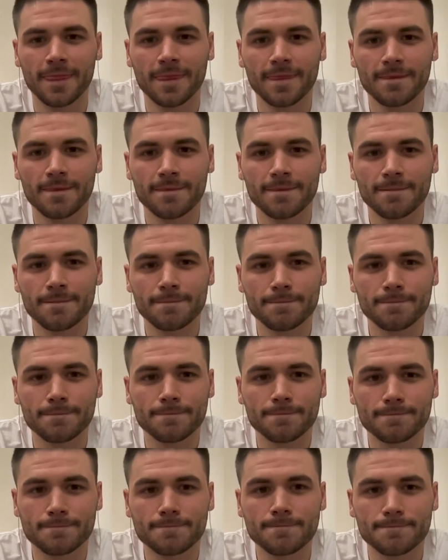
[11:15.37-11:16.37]

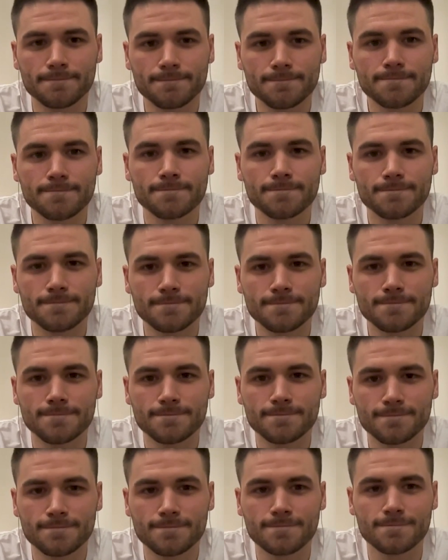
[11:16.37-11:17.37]

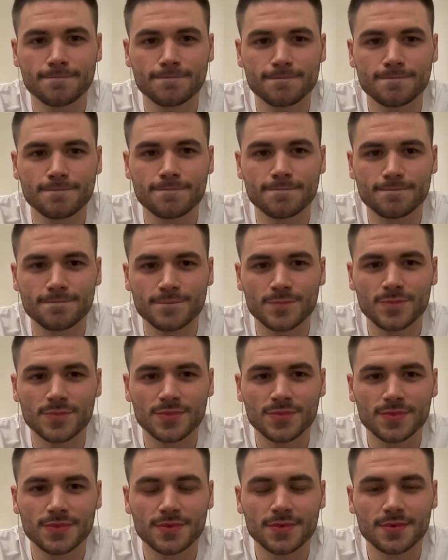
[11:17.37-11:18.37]

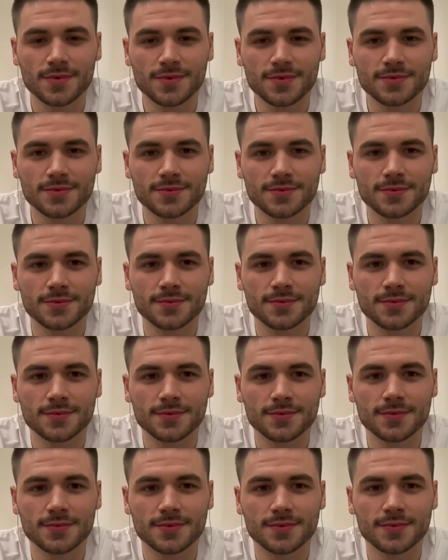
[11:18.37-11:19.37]

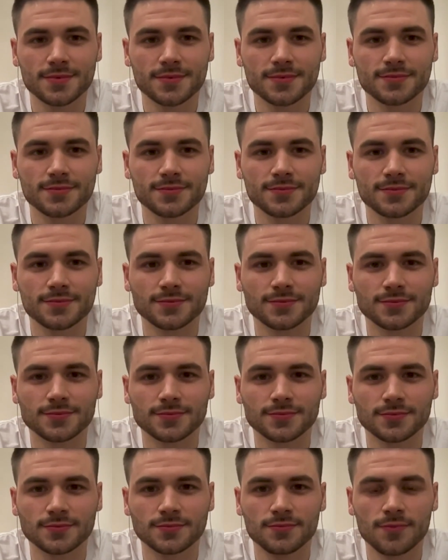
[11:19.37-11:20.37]

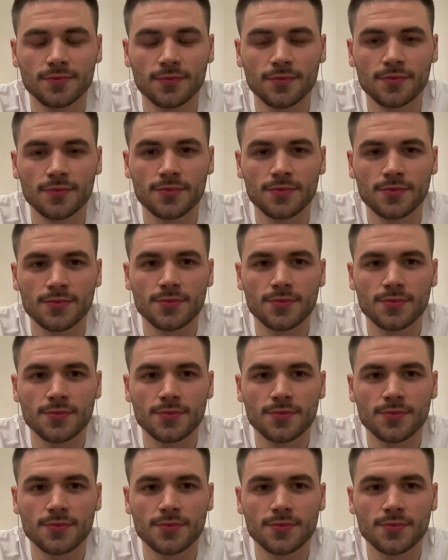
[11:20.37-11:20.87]
The person shown says nothing.